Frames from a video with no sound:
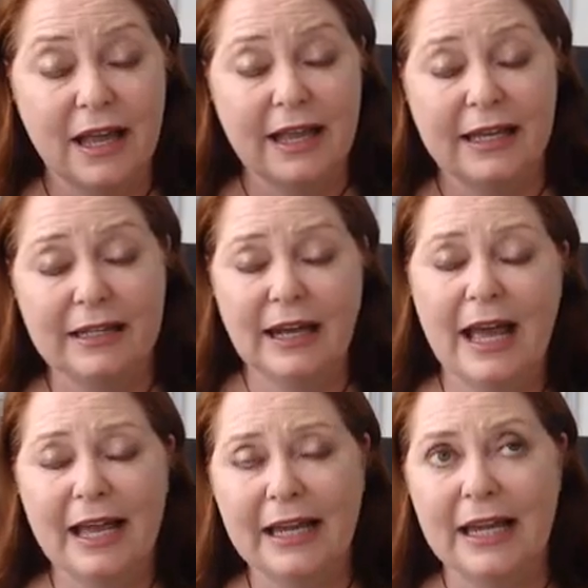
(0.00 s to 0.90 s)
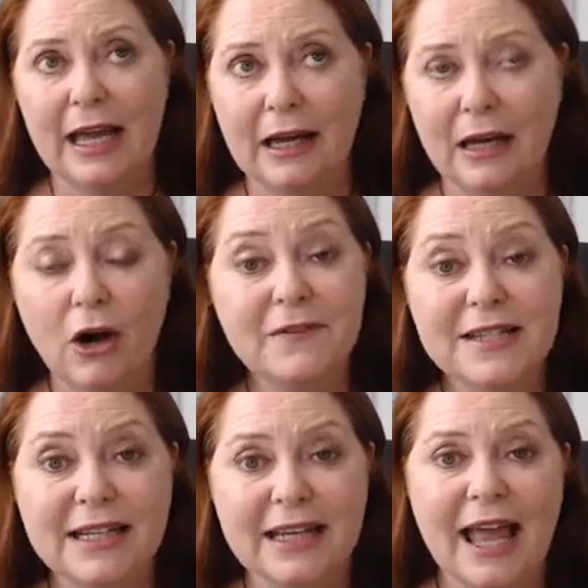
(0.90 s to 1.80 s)
in a
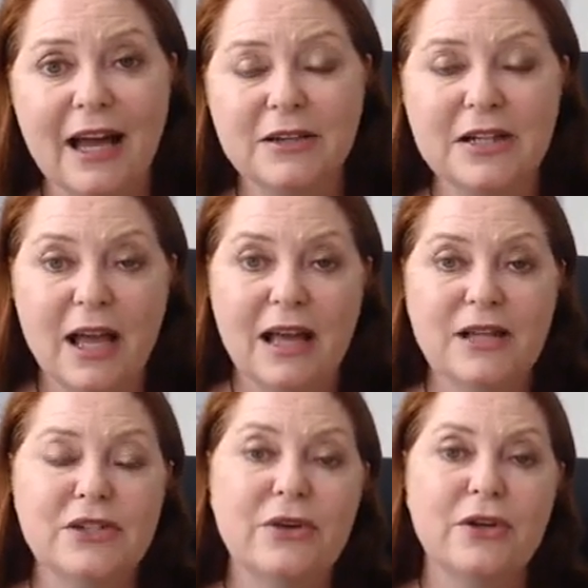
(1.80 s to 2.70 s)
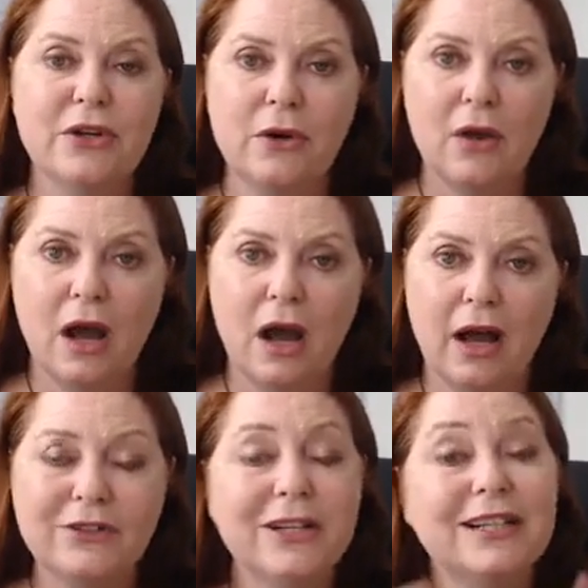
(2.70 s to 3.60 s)
offset account. So,
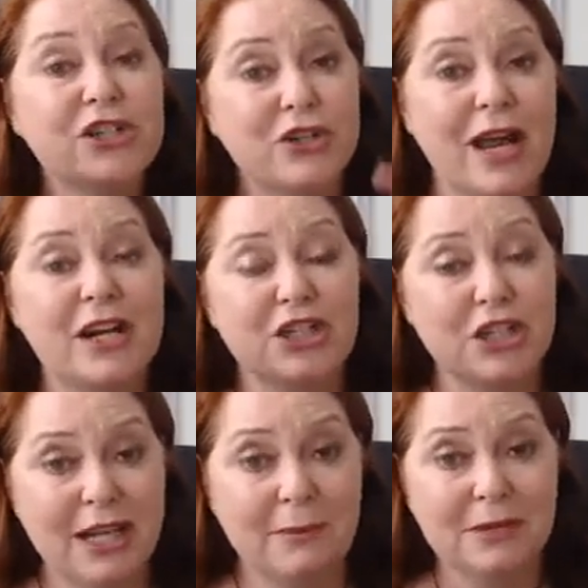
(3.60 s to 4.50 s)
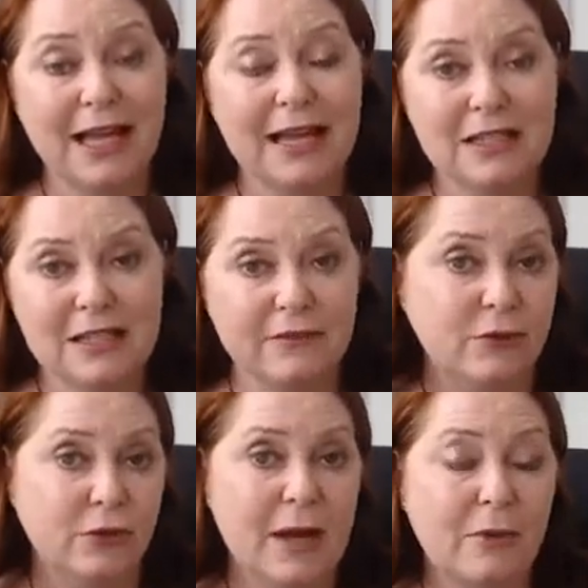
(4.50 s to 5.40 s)
I've got a strategy in place
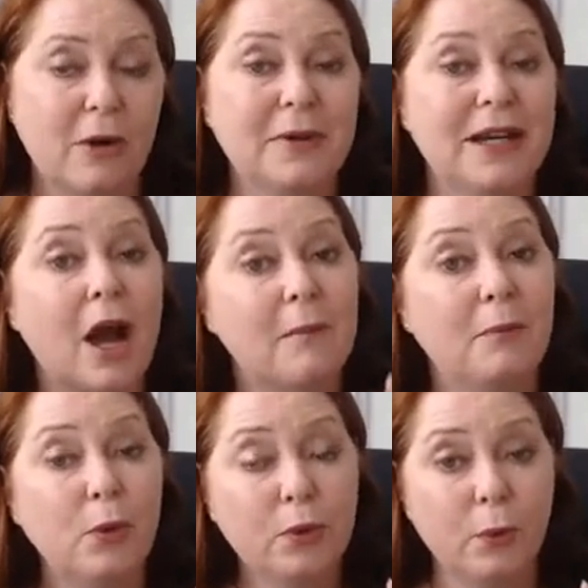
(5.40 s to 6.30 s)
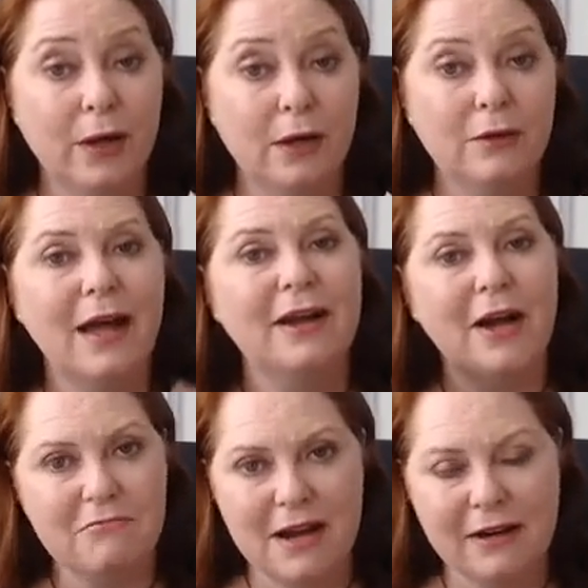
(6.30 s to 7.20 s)
for that property. I bought well and I
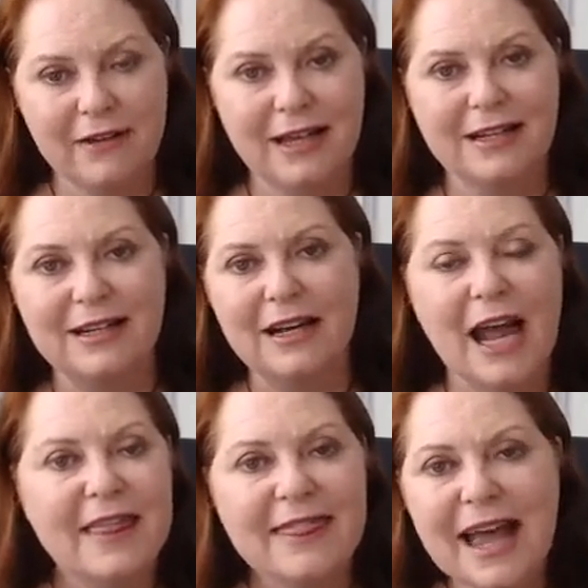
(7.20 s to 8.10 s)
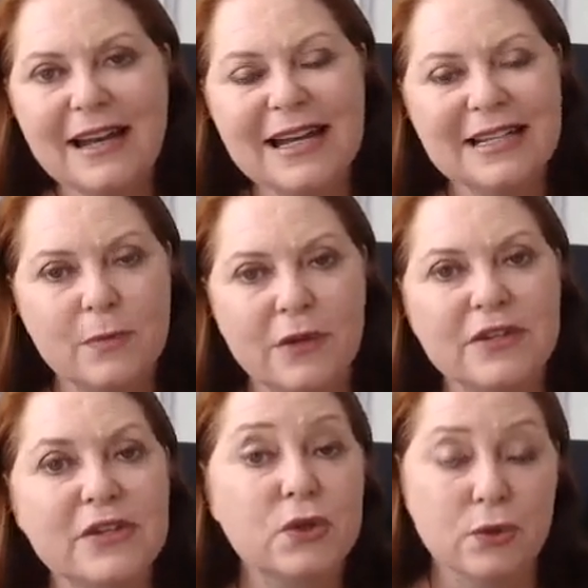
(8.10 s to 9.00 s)
renovated it. And that is what the
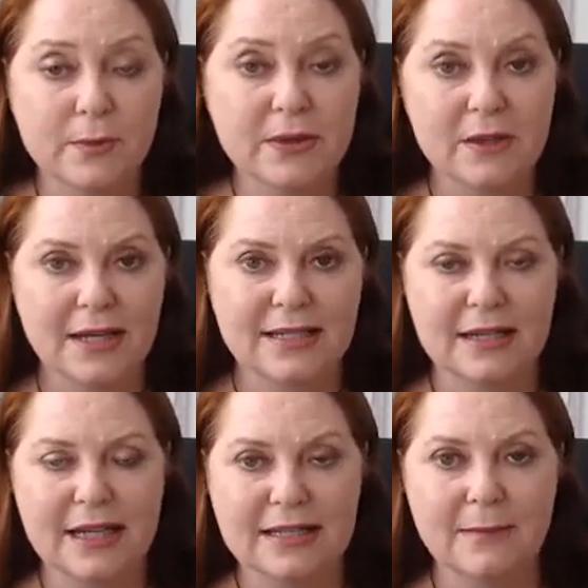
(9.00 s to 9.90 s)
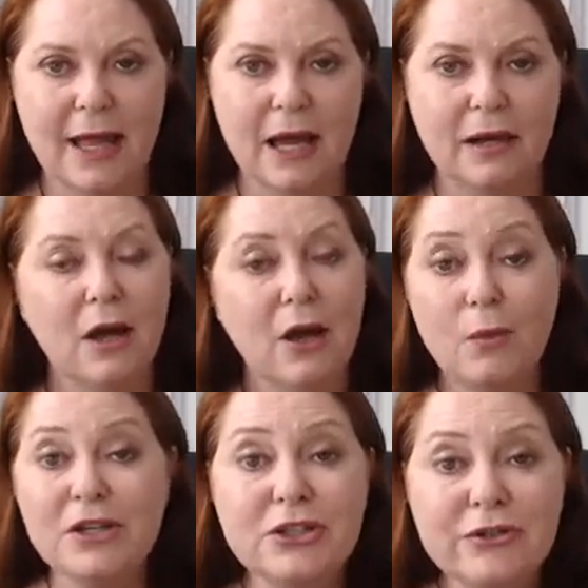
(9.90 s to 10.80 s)
supersize it is about.
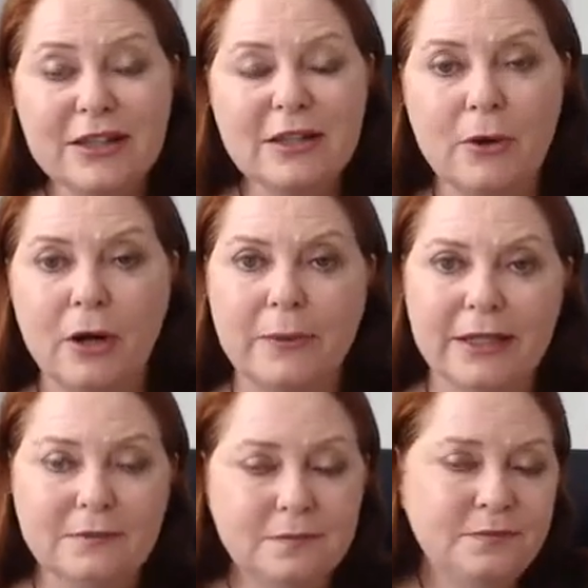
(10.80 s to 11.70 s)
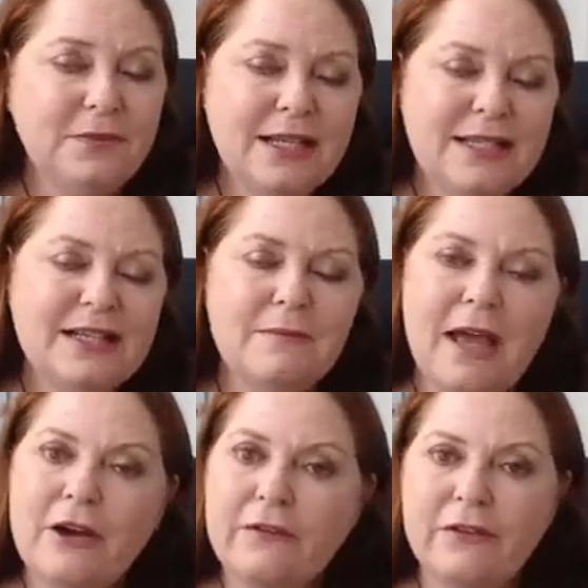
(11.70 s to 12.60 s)
Whilst you're in the property, it doesn't
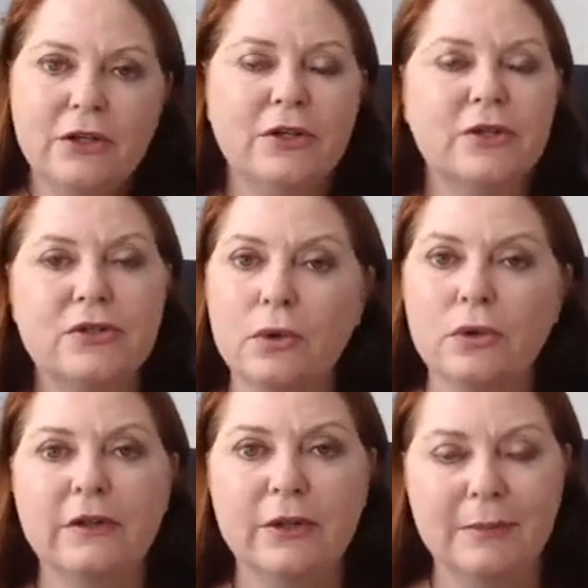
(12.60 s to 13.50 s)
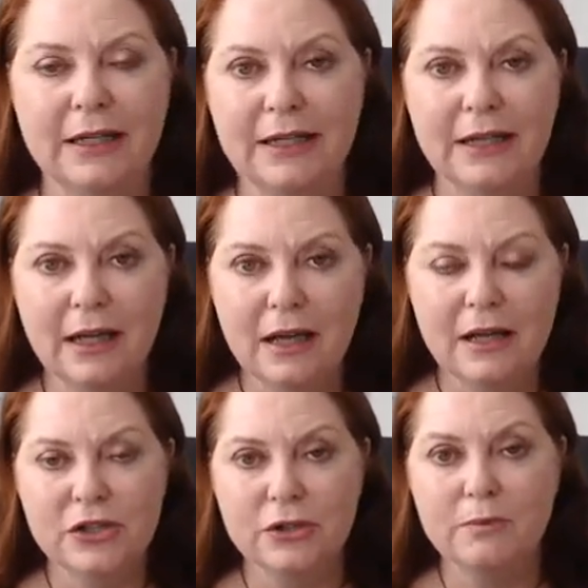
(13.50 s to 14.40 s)
matter if you use all of your money
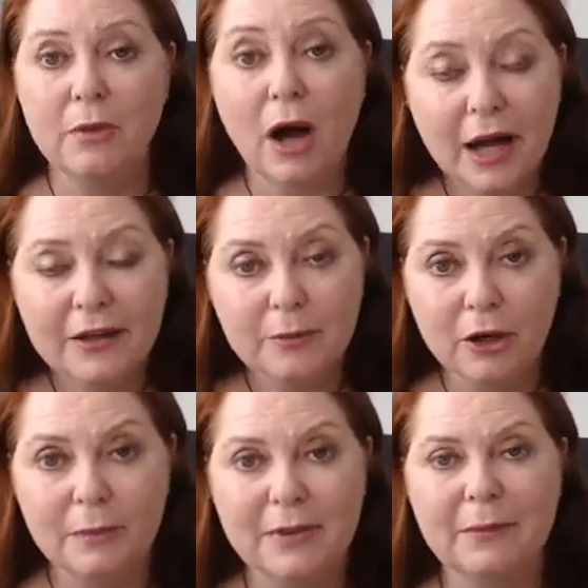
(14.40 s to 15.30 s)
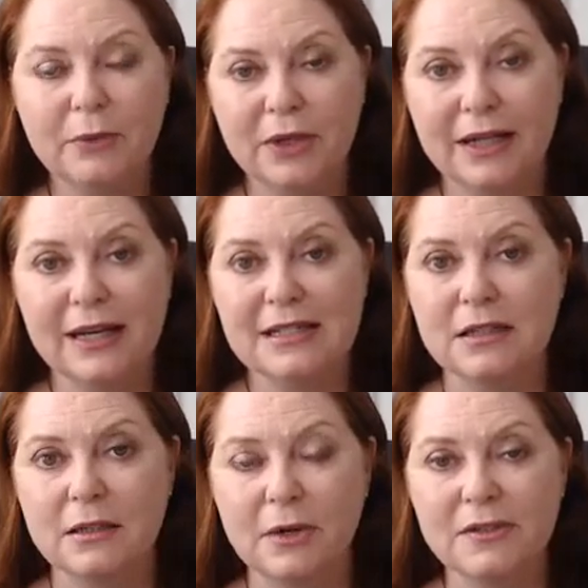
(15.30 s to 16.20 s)
to buy the property and put in as a
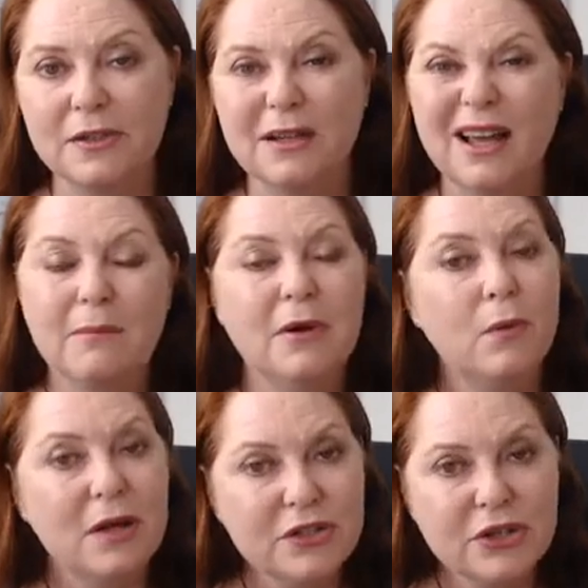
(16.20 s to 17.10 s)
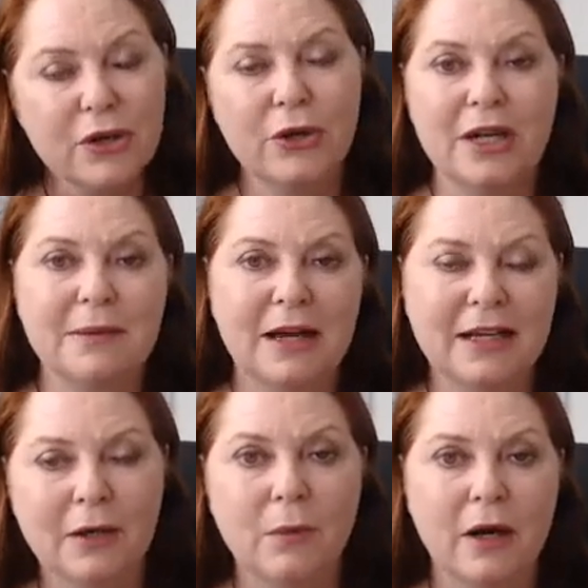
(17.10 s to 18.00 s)
deposit, but whilst you're earning
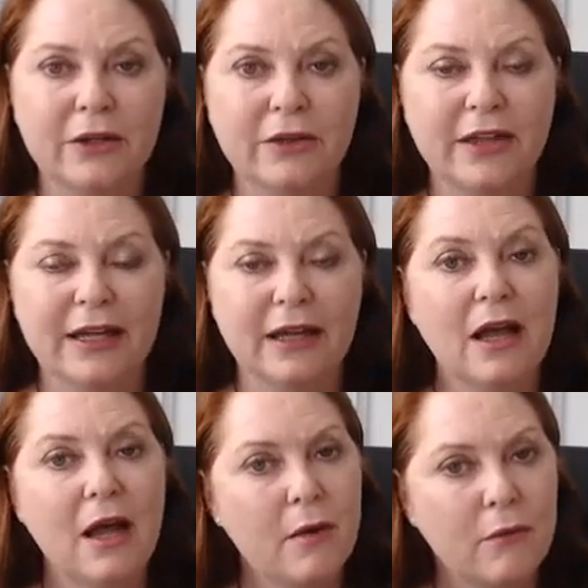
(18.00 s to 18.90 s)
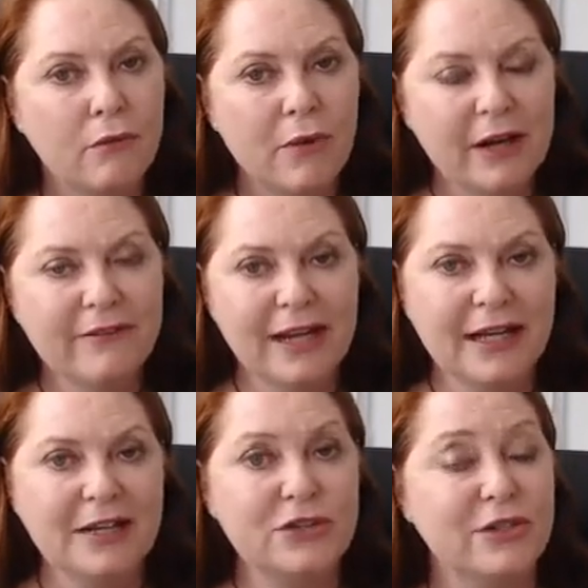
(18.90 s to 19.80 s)
money and while you're there,
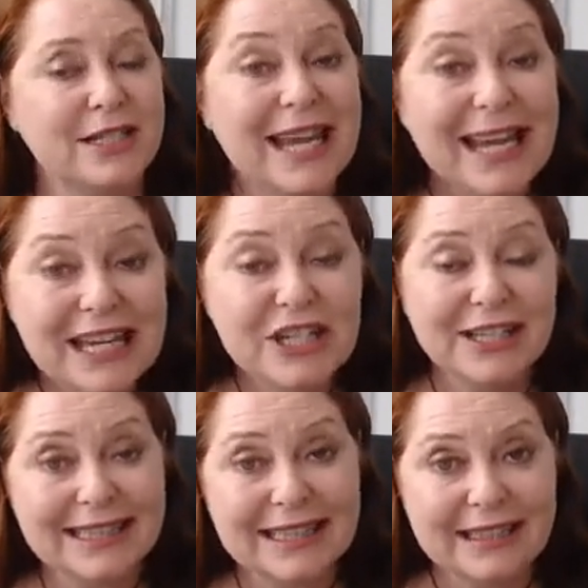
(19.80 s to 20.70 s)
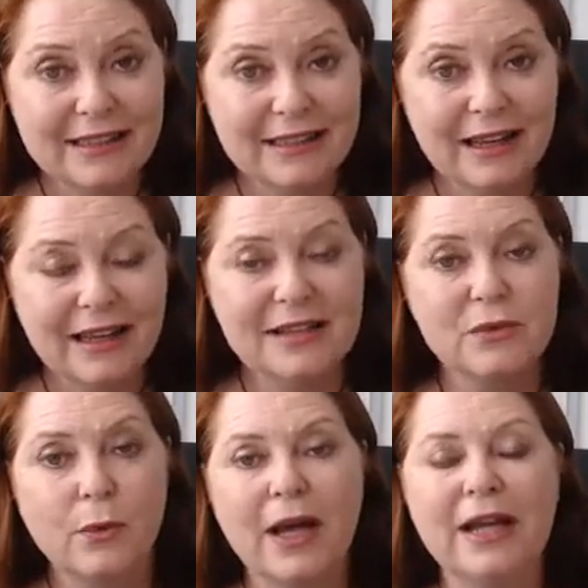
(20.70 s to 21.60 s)
renovating strategically is a
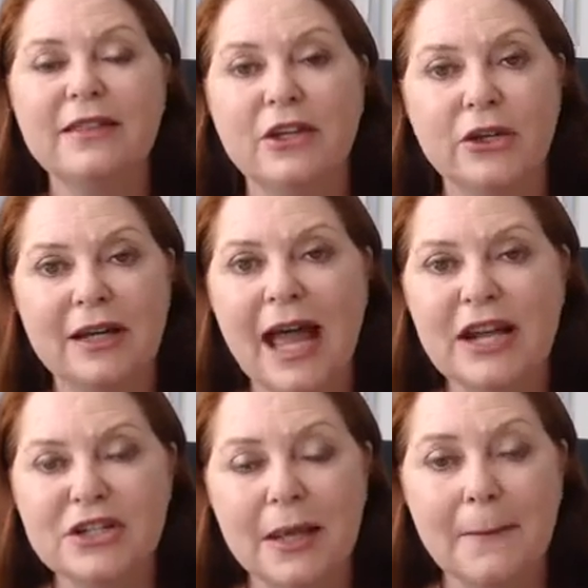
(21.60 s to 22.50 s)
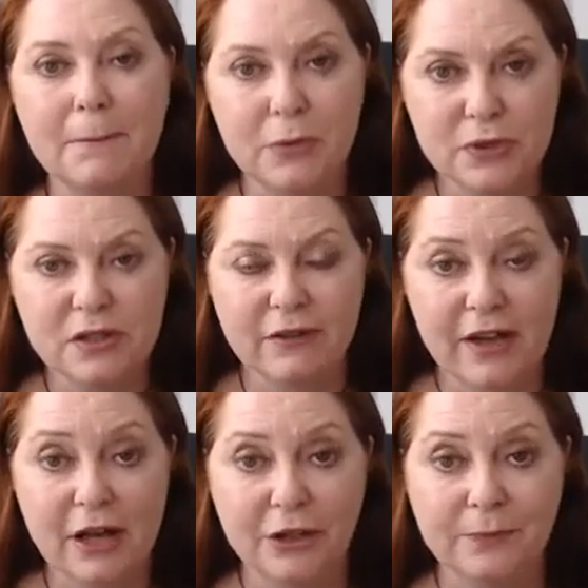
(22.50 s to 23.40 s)
way that you can actually boost the
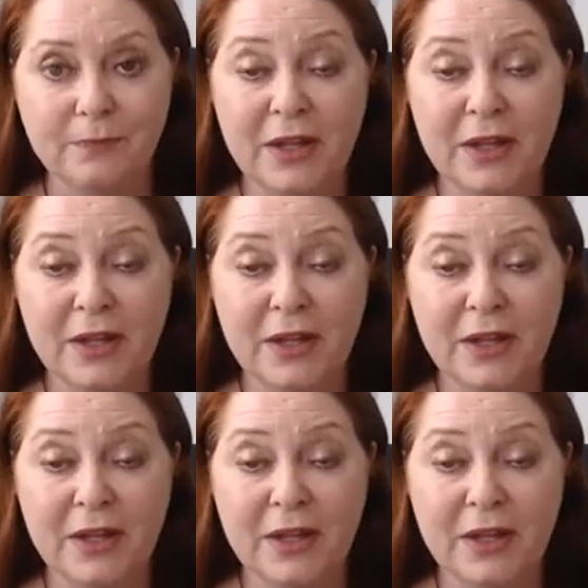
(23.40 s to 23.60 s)
value.